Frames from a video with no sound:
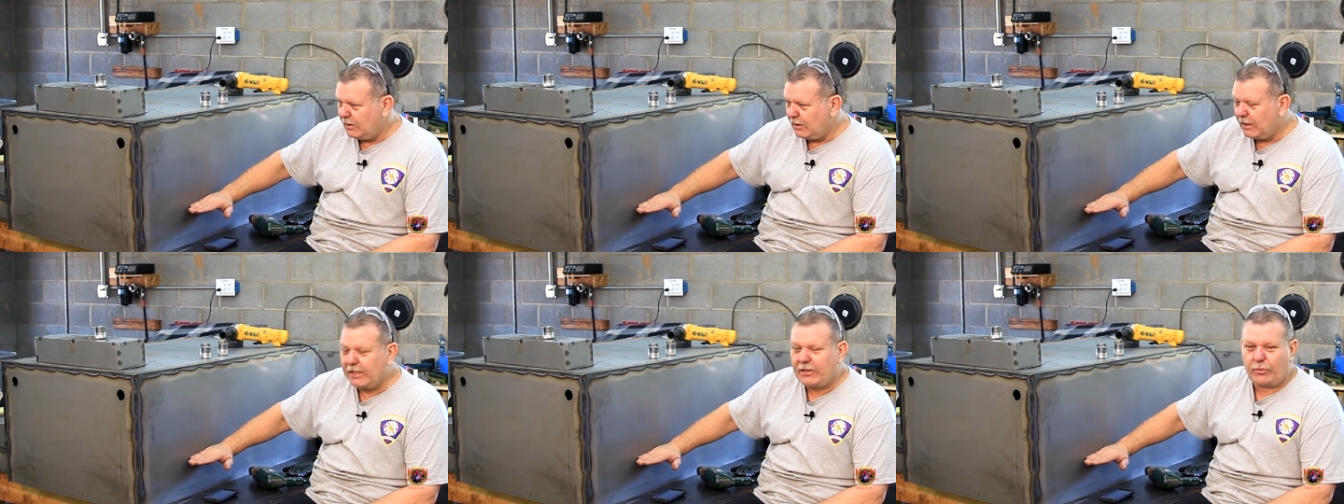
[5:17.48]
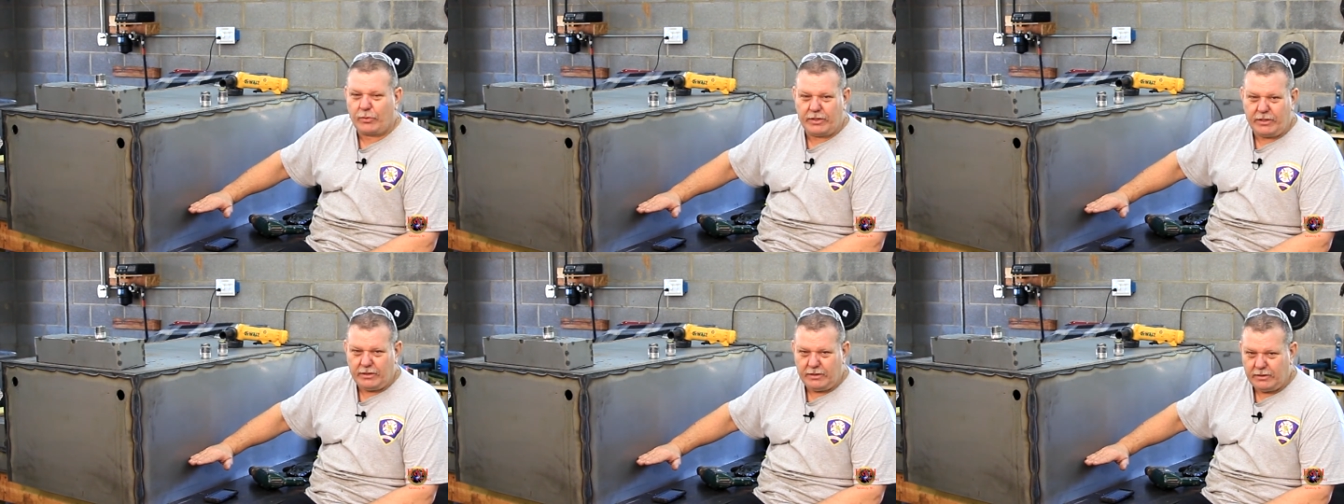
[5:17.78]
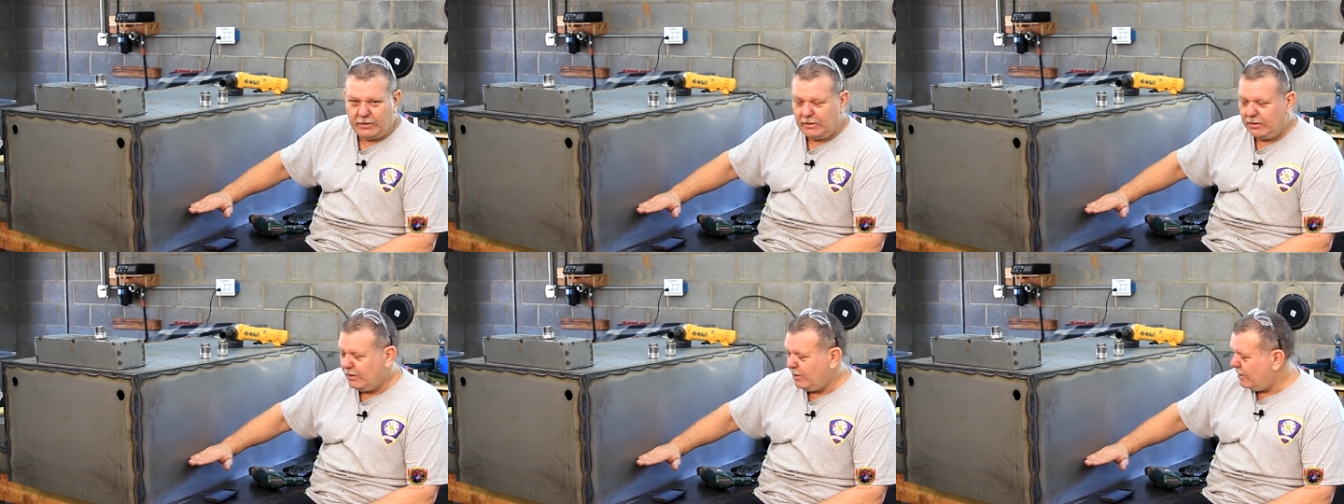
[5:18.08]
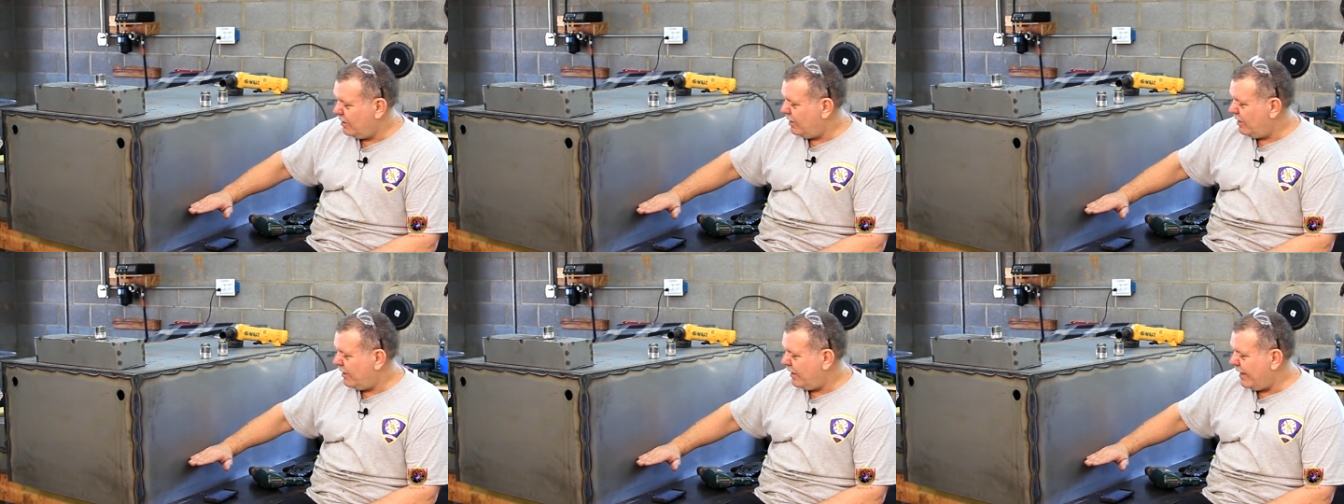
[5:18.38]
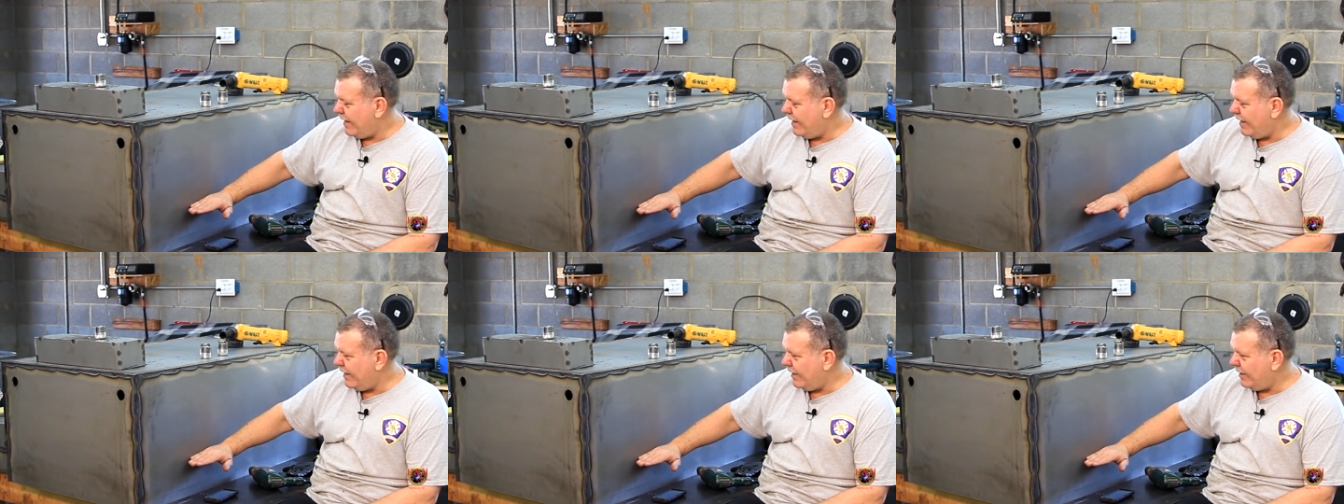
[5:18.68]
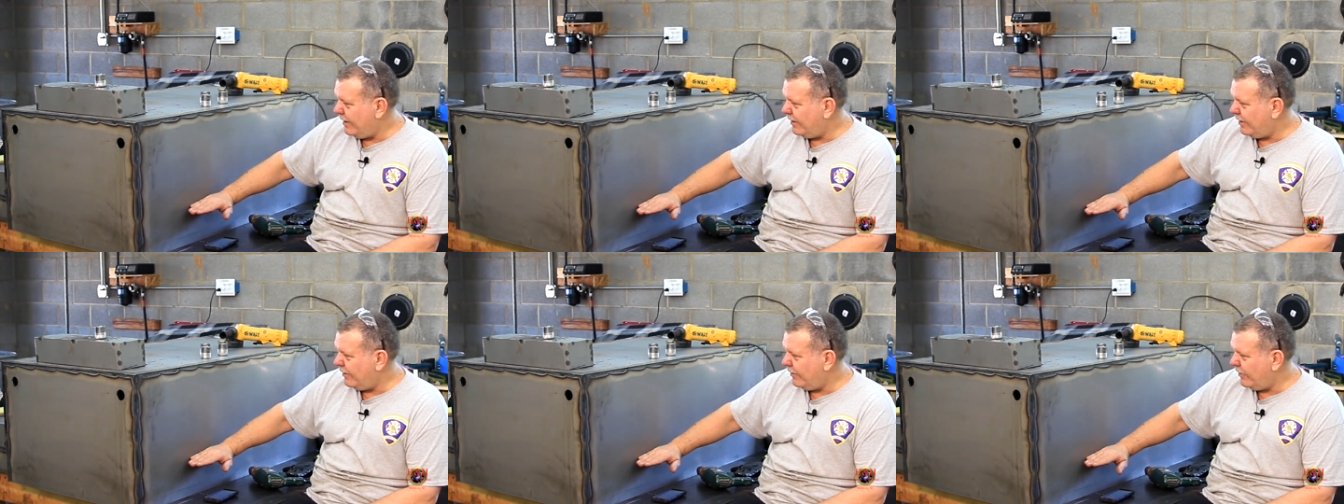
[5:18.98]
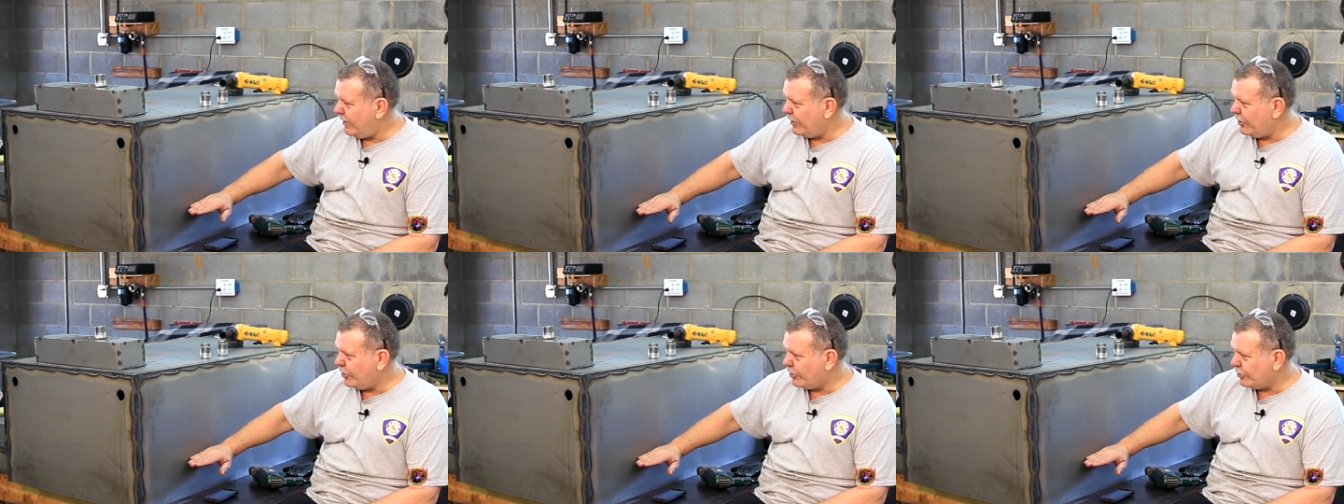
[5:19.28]
liquid. And
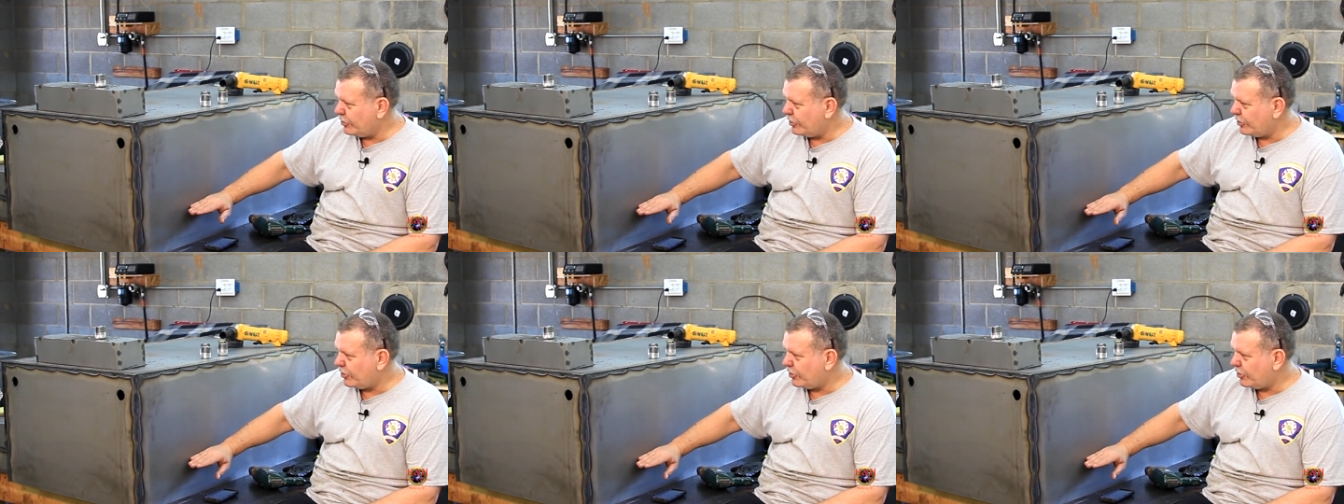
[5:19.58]
then you can